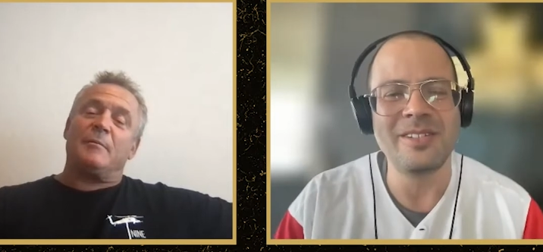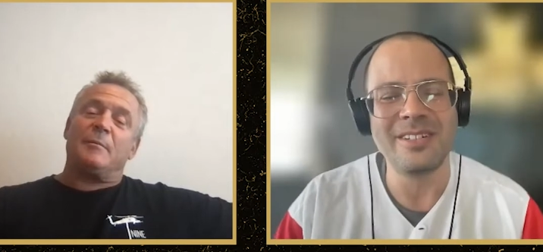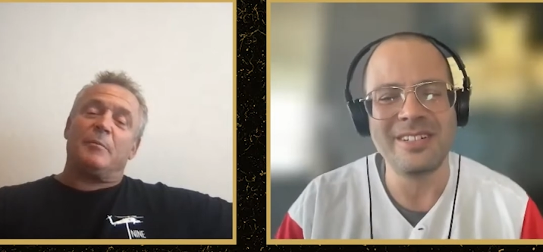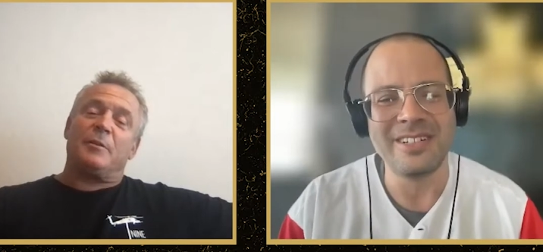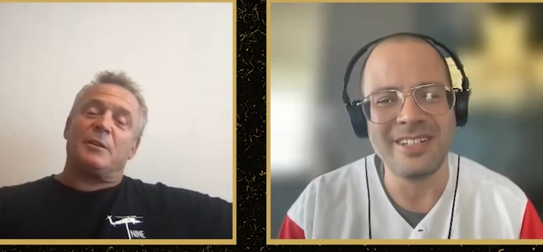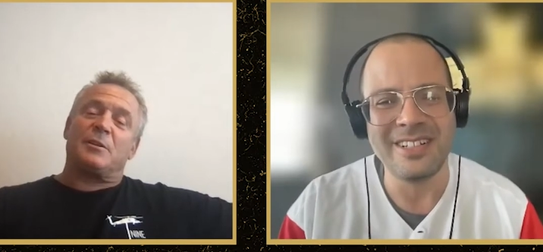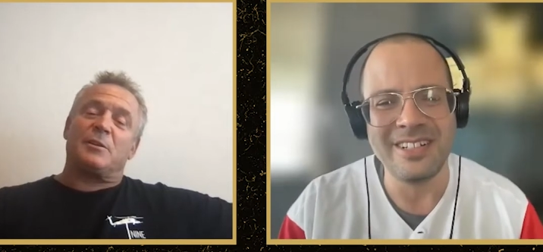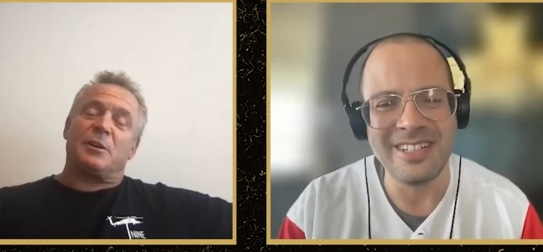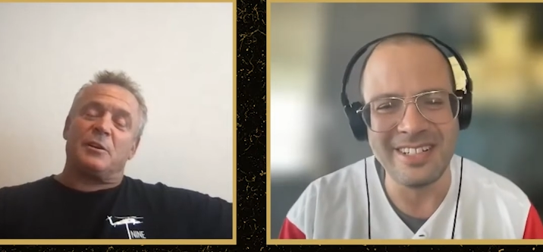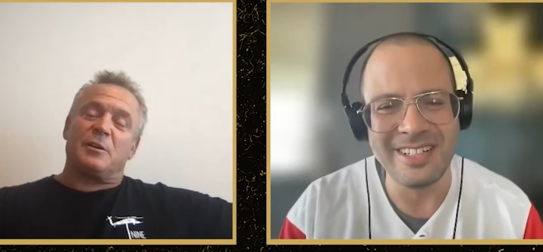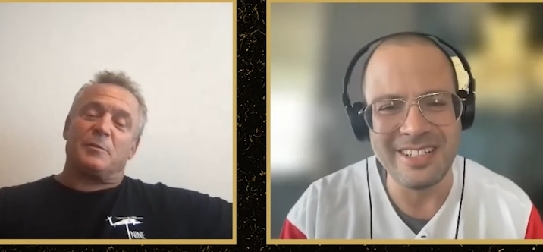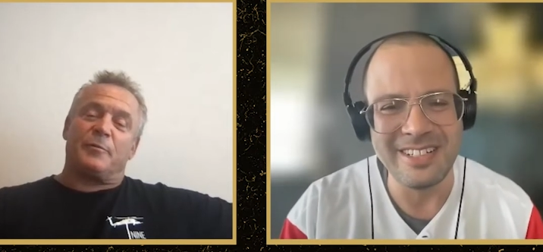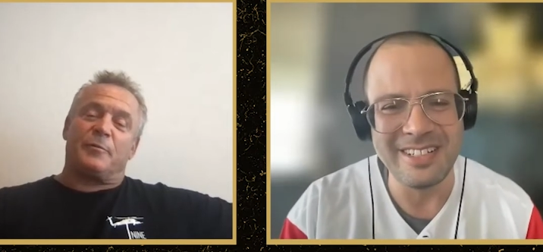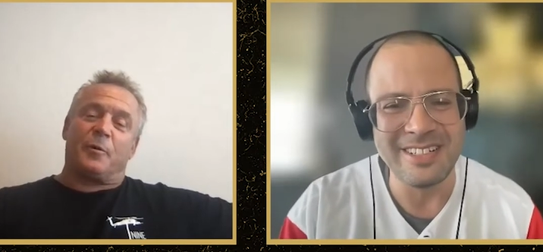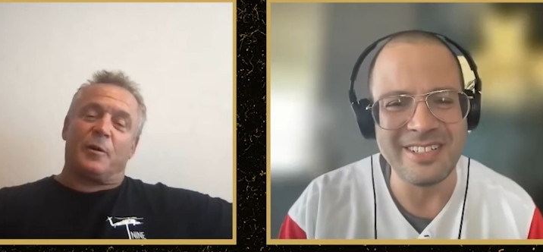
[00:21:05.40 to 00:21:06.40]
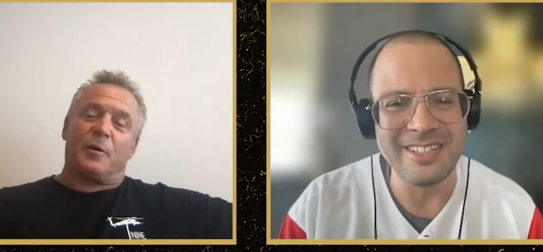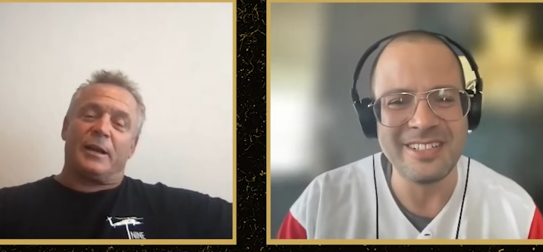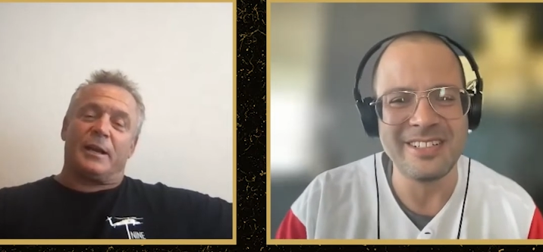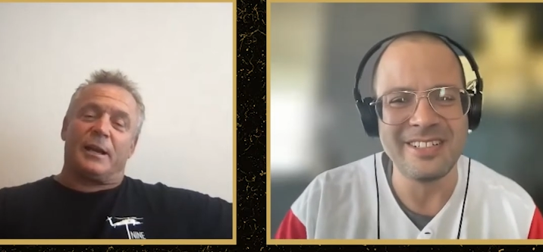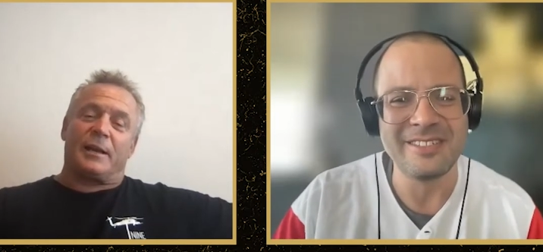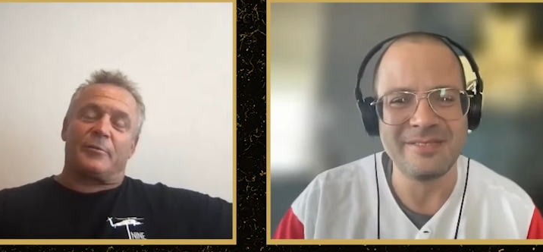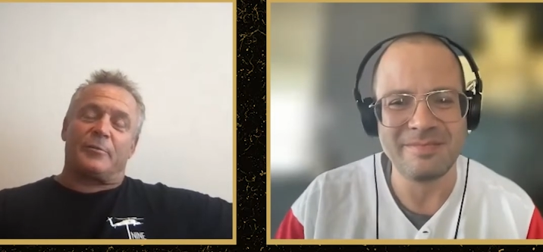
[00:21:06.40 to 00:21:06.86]
Speaker 1: remember the series before
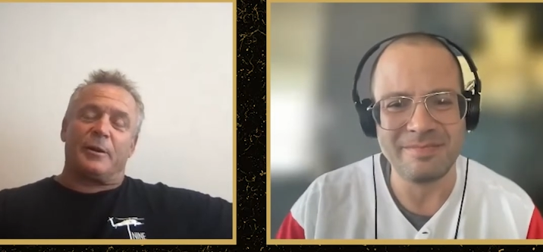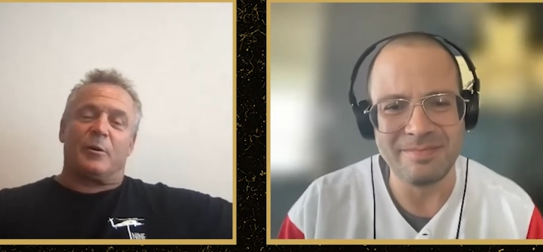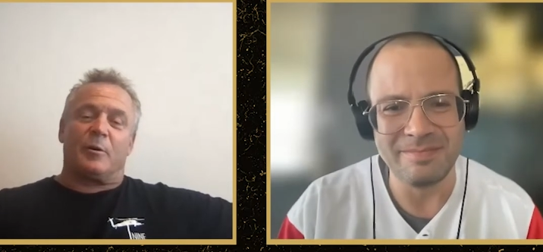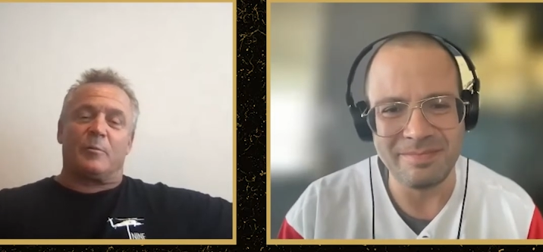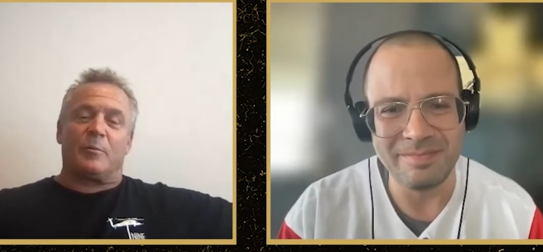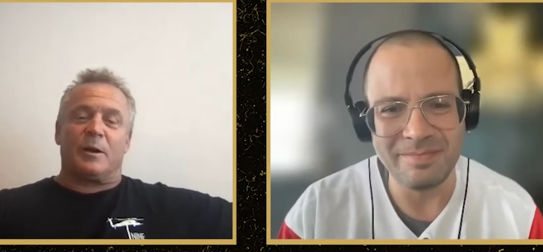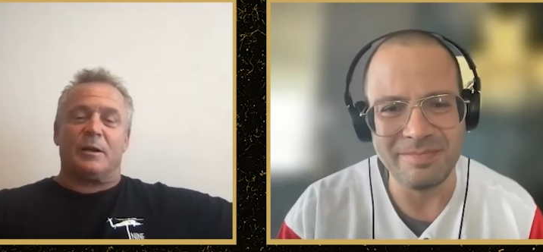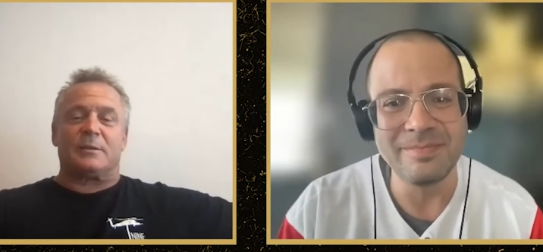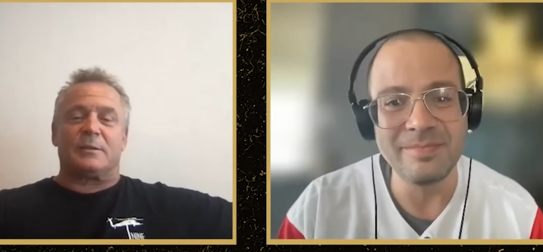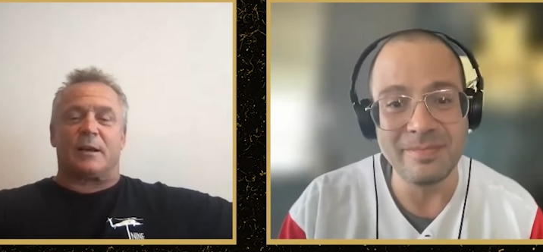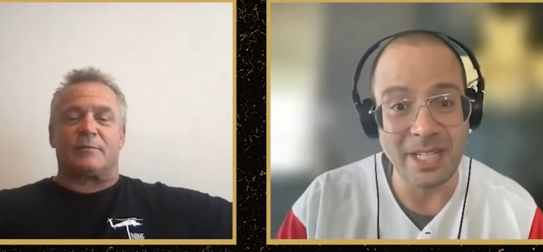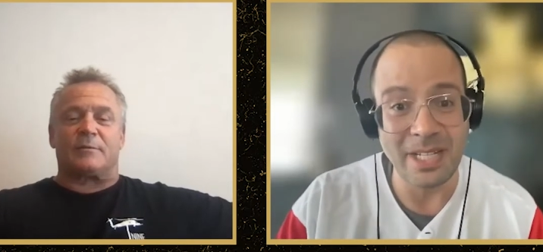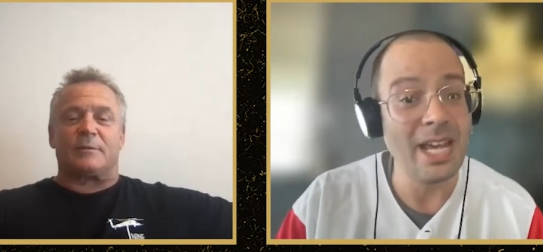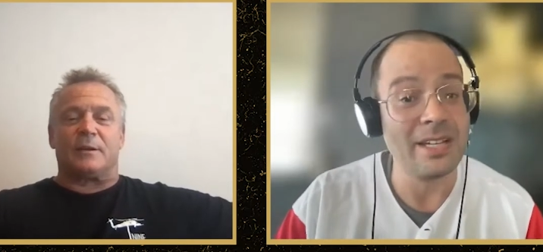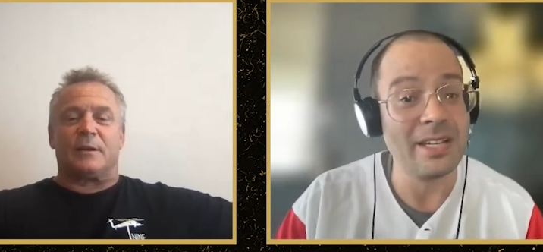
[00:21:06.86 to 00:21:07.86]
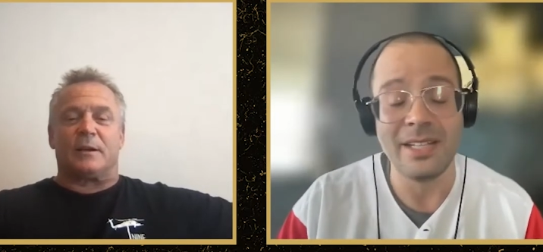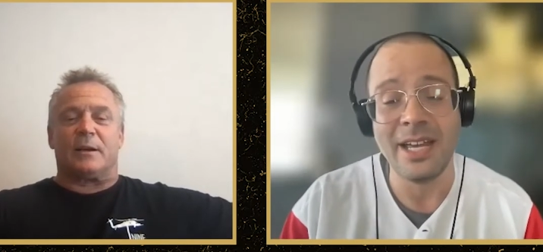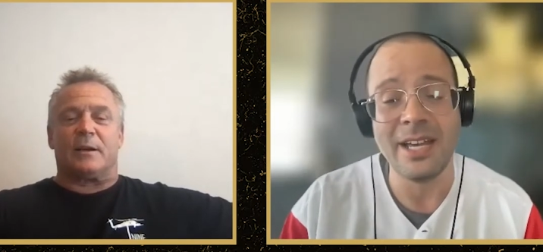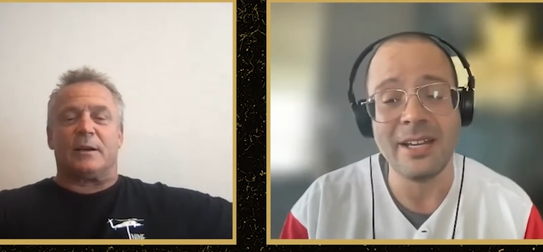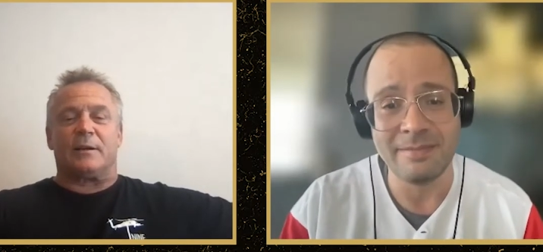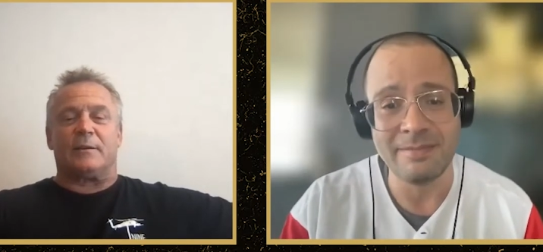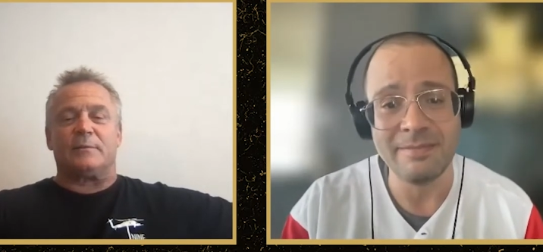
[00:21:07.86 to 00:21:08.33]
he had like three home runs off. Yeah, uh,
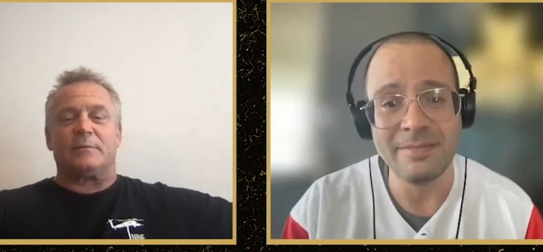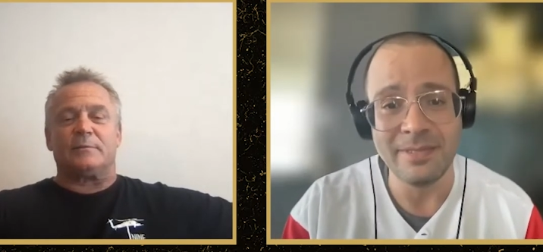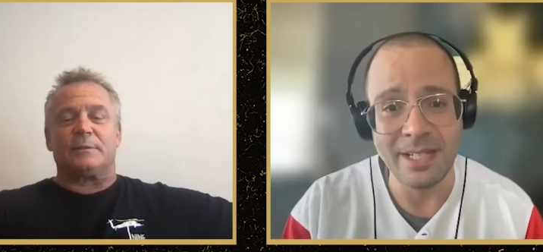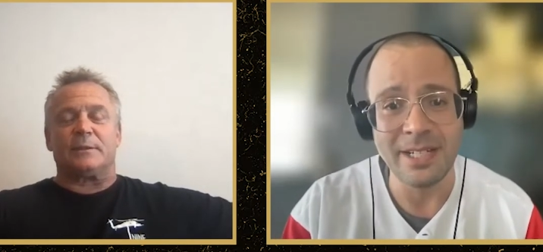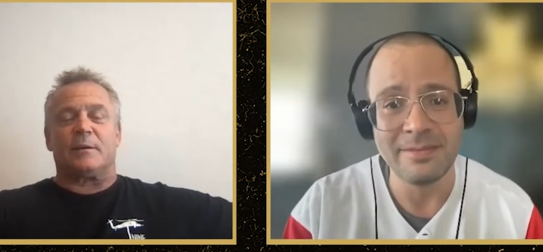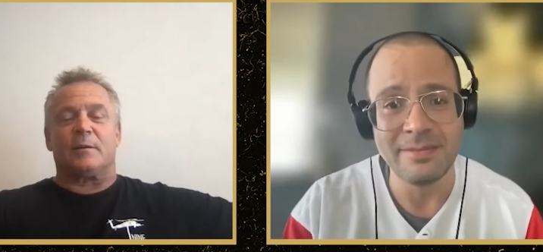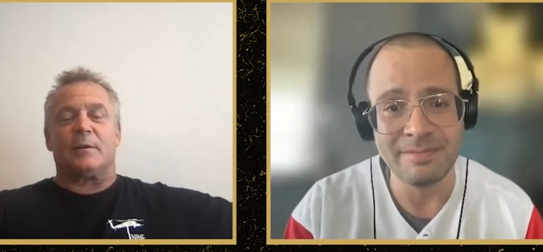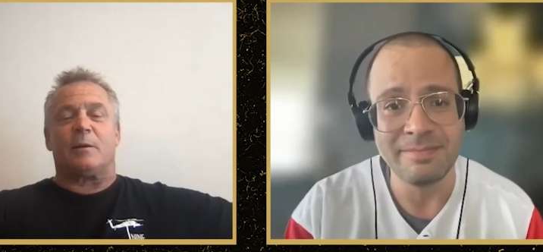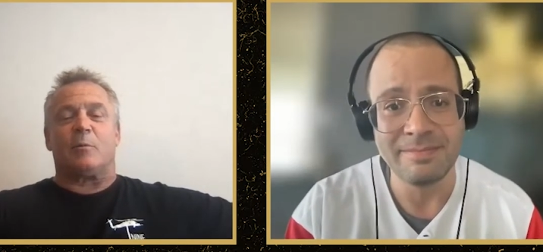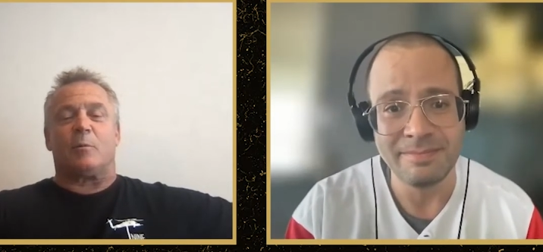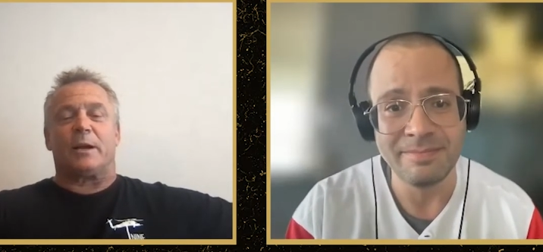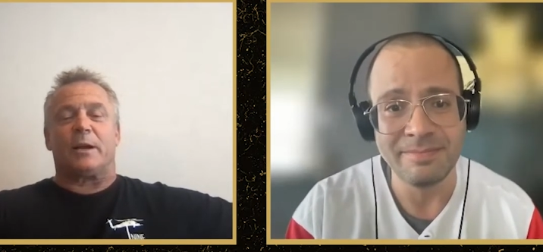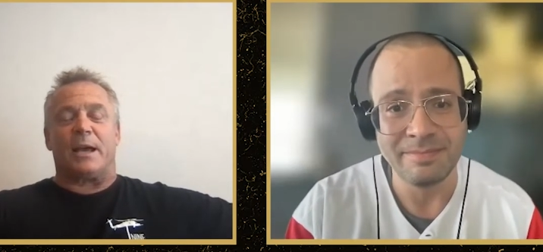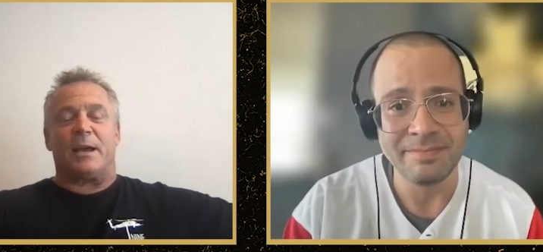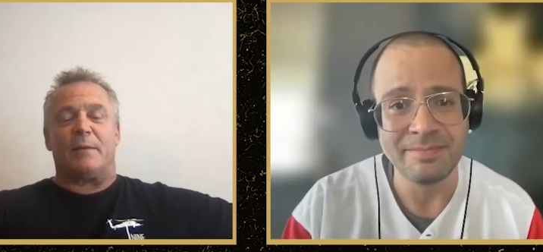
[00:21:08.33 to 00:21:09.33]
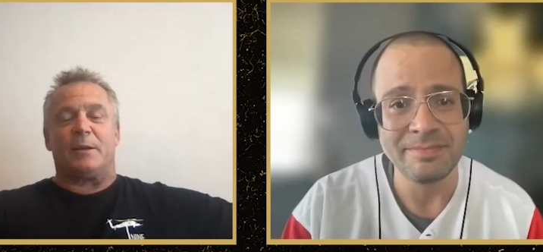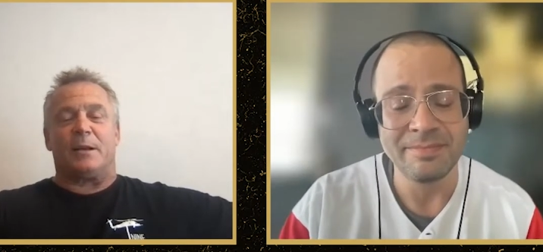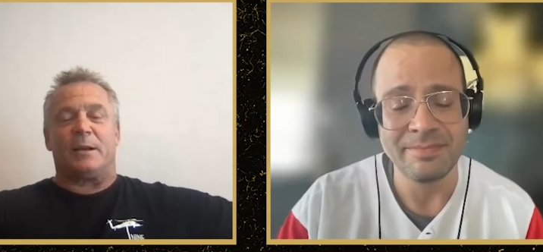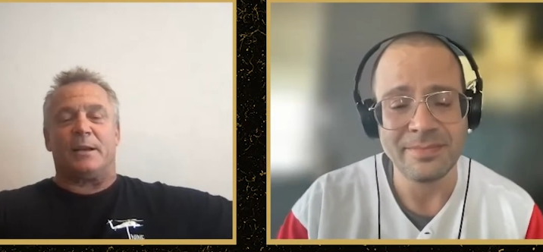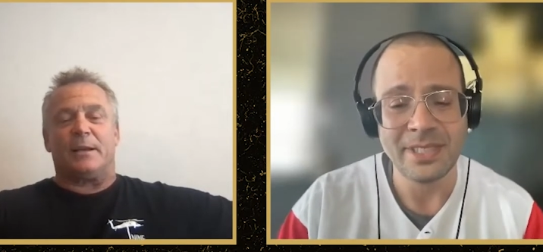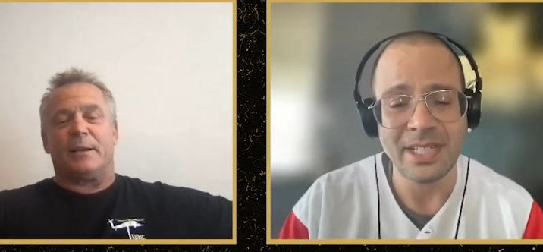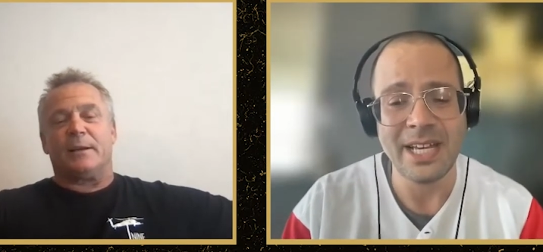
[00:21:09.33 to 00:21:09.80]
yeah, yeah. That, that one game,
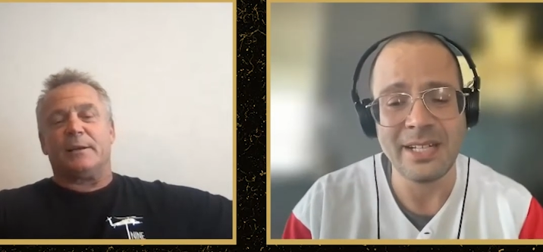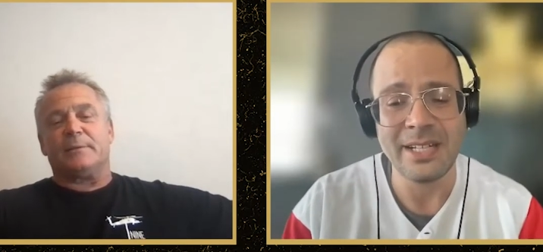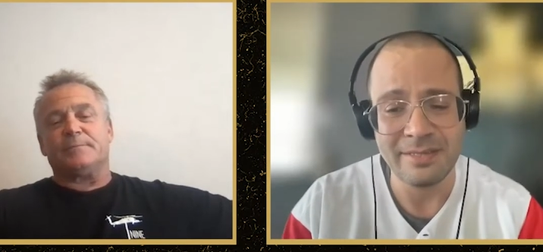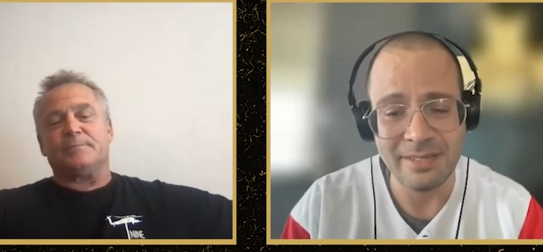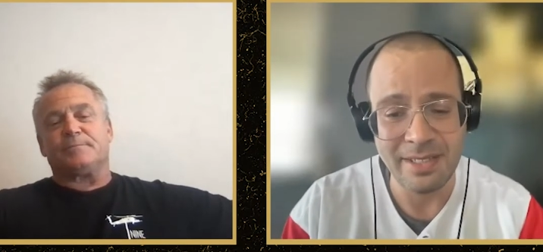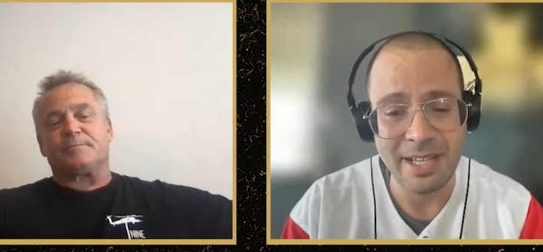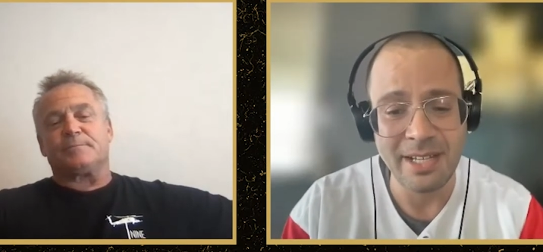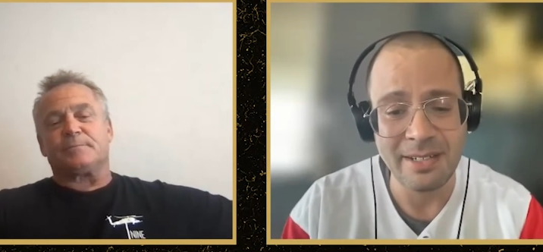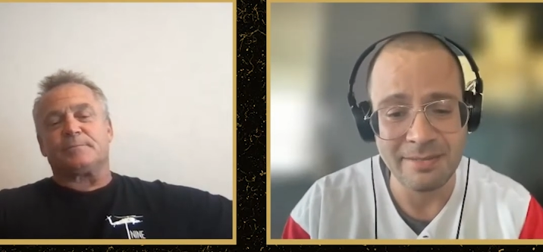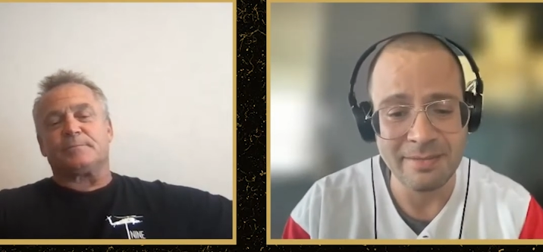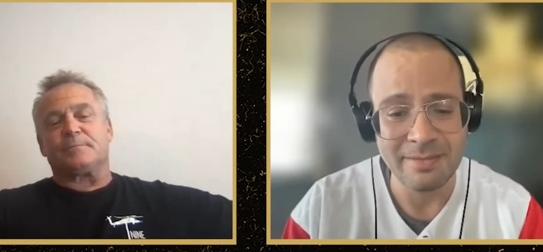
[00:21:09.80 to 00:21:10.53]
didn't he? Yeah, yeah.